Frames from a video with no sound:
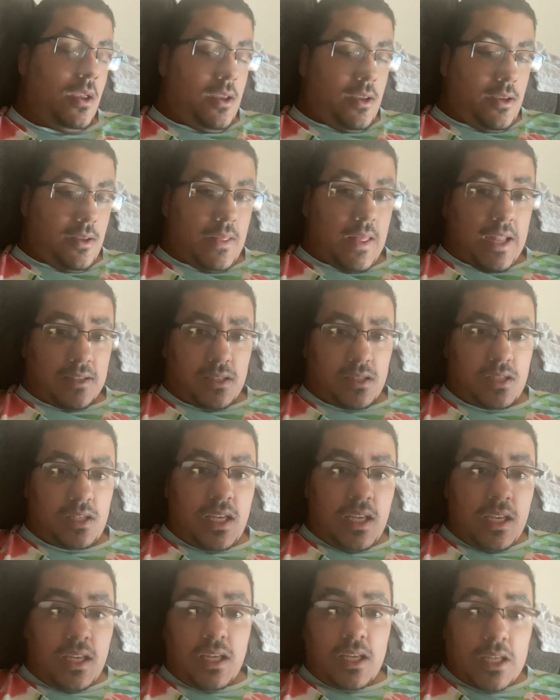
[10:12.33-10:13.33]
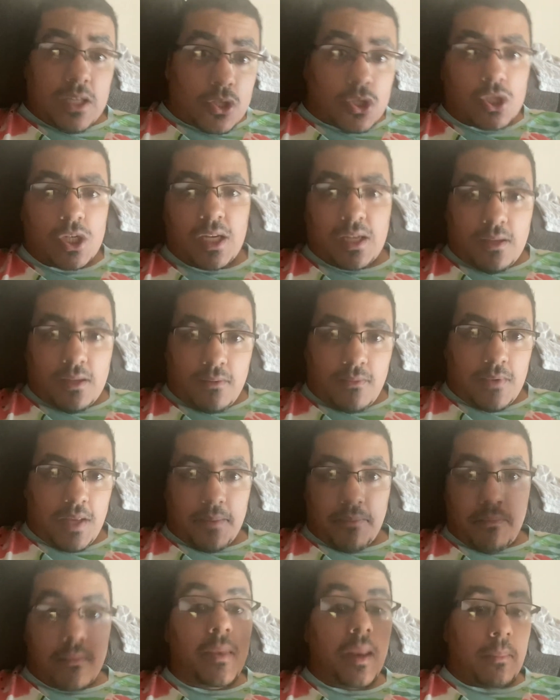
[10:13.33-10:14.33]
that's C, E, and G
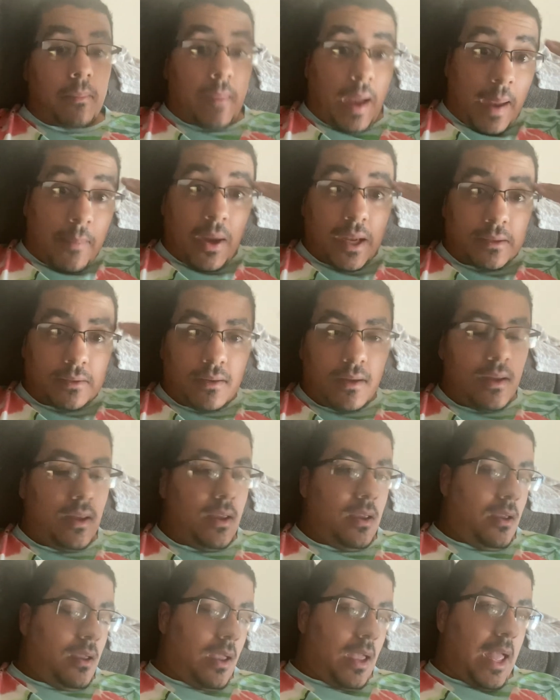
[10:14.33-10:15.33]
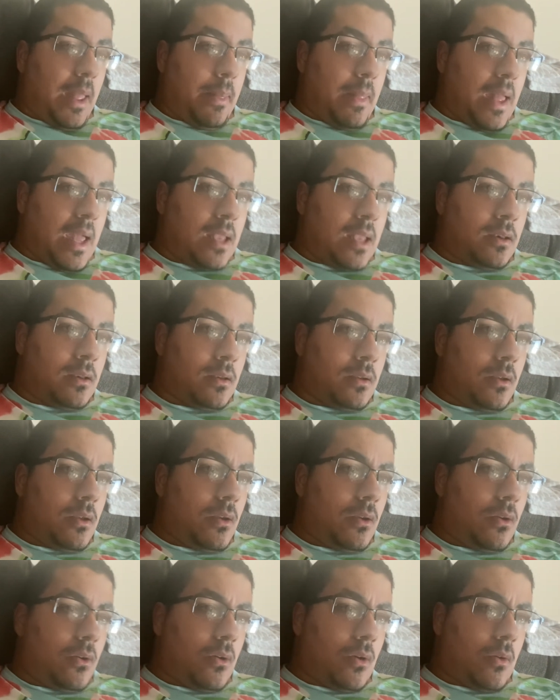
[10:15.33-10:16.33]
in my mind. And then
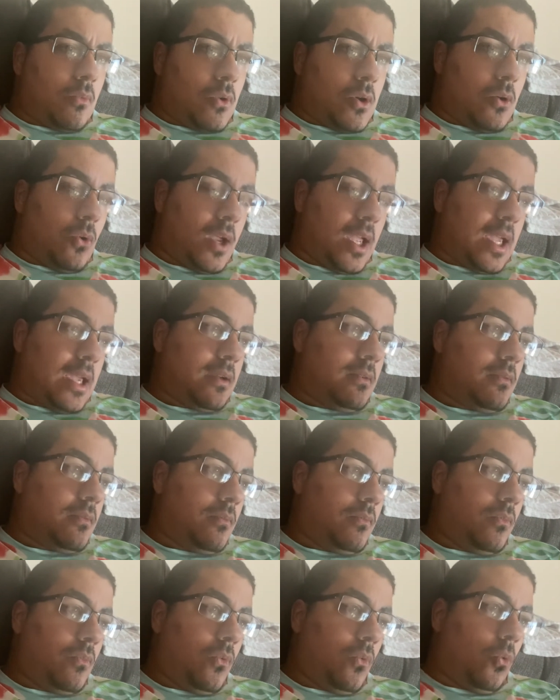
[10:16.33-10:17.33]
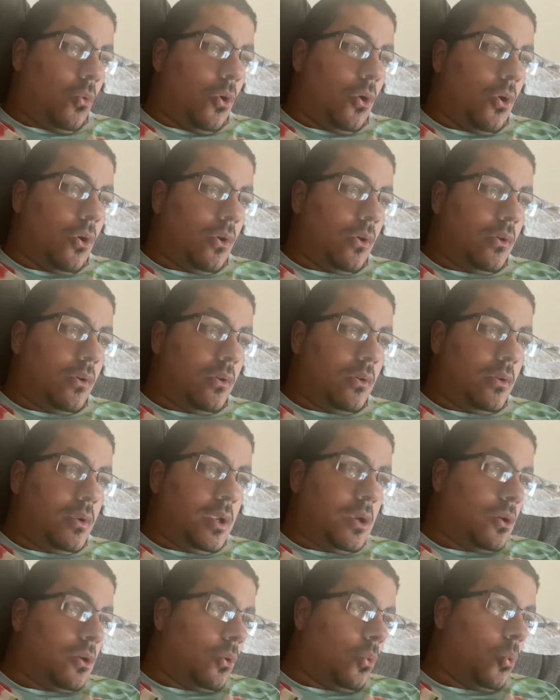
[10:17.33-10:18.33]
I went, okay, well,
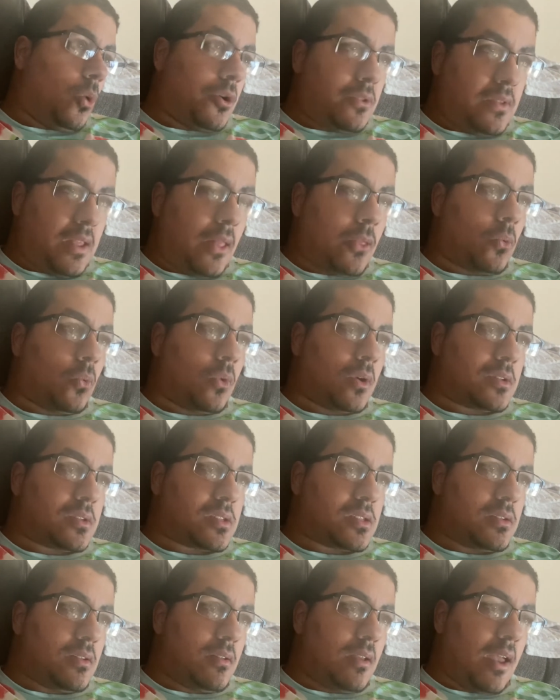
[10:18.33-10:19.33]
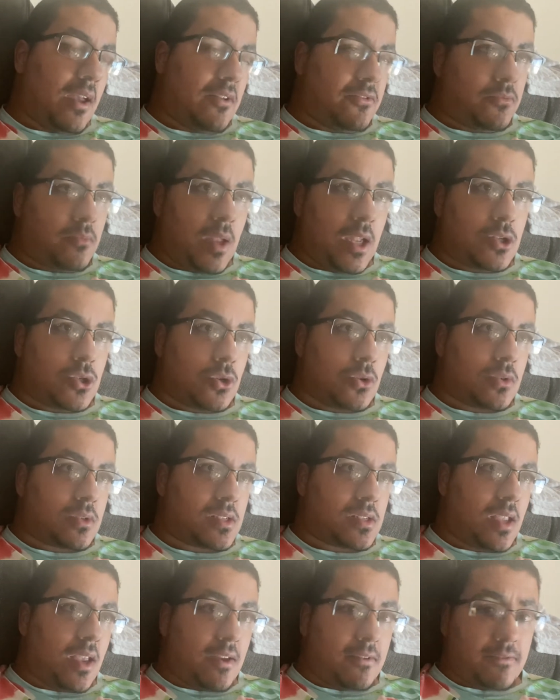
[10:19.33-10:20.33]
what are the other ones? F major is
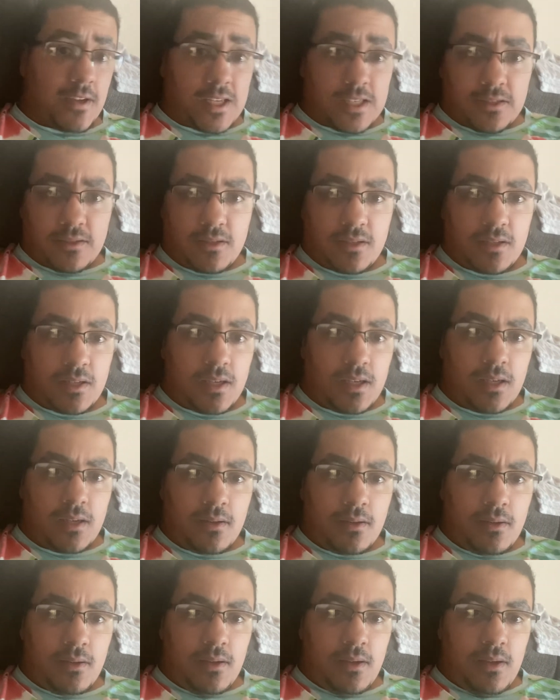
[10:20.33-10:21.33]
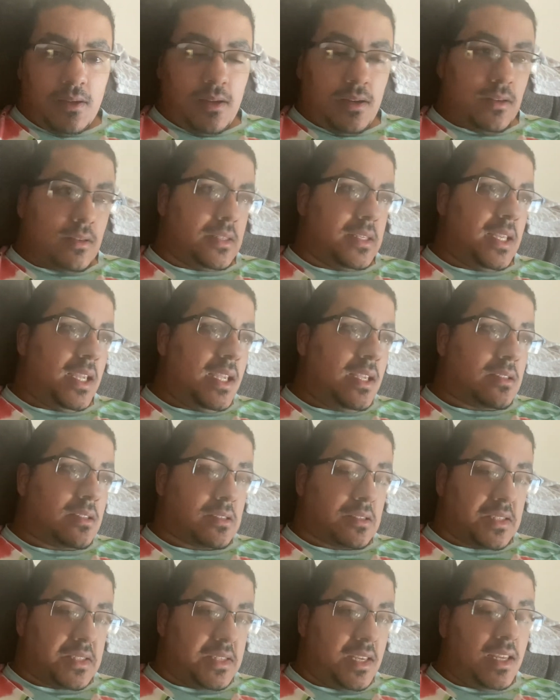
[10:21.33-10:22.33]
F, A, and C. D
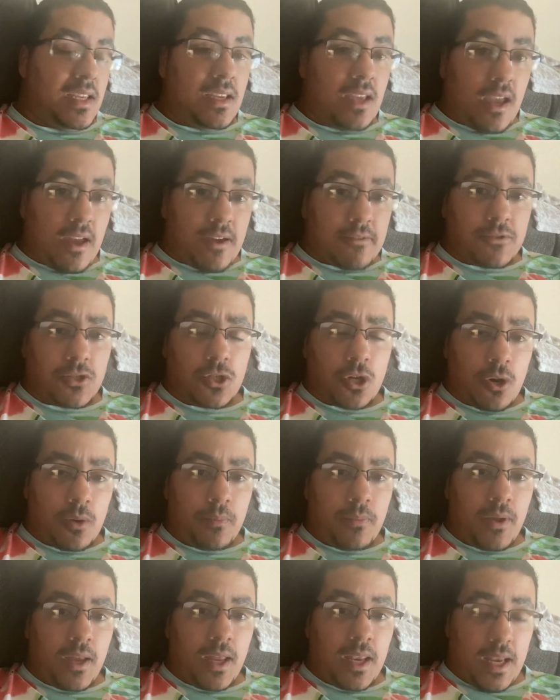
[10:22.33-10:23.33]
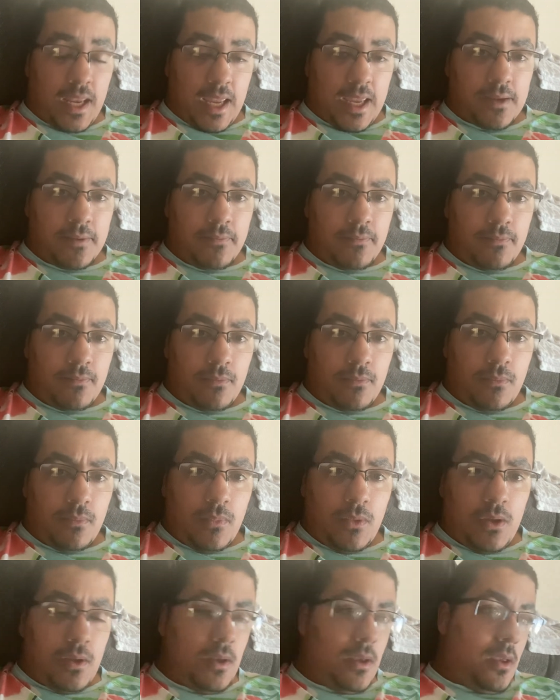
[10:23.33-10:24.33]
is D, F sharp, and A.
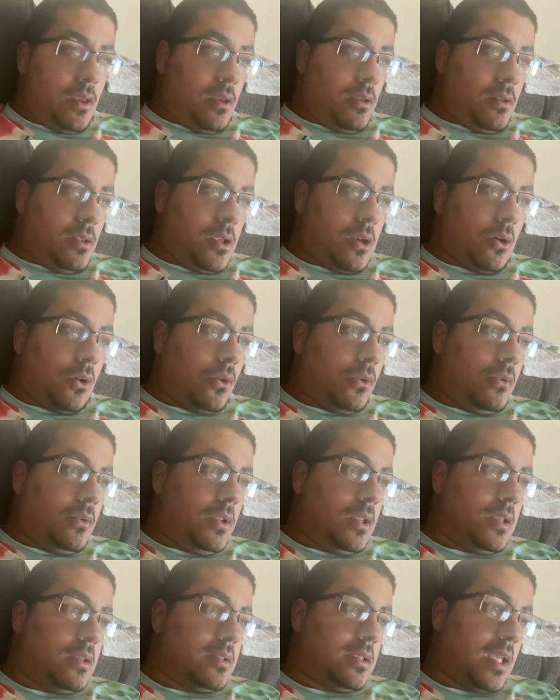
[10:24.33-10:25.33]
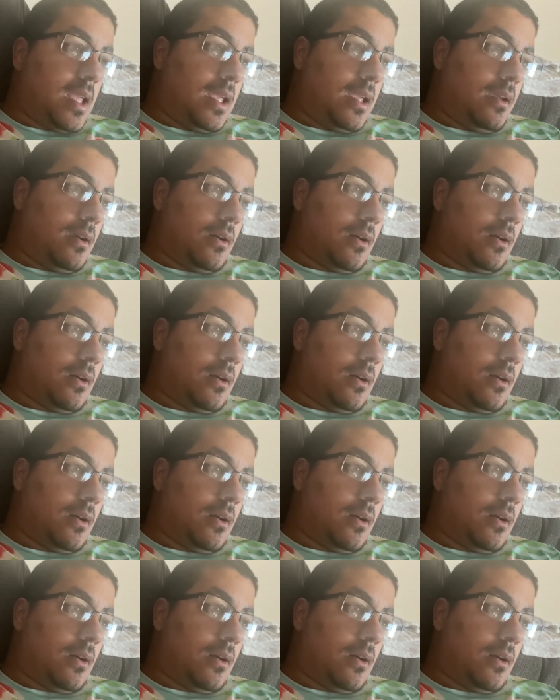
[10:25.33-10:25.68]
You take